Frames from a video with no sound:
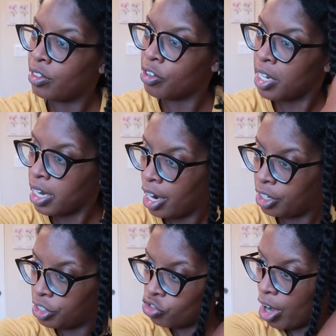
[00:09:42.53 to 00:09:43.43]
And there's a lot
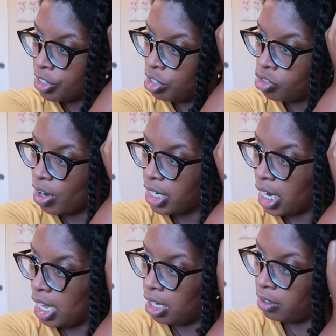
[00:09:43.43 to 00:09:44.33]
of distractions right
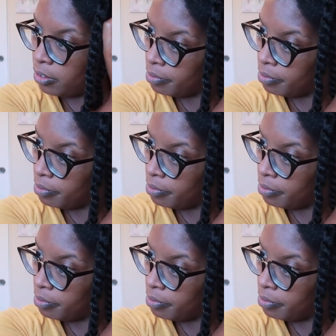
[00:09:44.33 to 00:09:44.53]
now.